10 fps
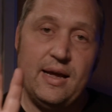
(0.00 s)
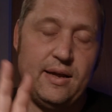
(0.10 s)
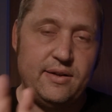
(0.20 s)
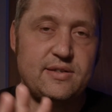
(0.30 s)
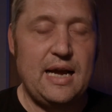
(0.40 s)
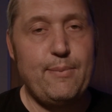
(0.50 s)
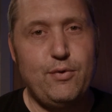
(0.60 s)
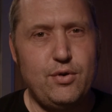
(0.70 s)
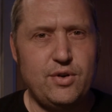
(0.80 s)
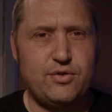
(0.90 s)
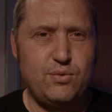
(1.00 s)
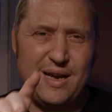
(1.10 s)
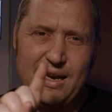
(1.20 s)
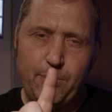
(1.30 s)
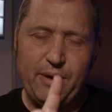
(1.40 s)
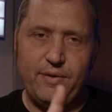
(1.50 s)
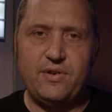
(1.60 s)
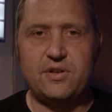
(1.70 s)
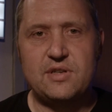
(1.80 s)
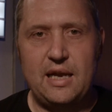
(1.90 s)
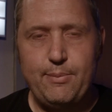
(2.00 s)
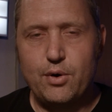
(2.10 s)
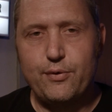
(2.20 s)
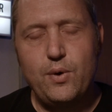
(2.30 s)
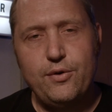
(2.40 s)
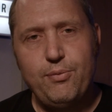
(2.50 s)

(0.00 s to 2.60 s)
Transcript: it's time to just do a little bit of a disclaimer, of course,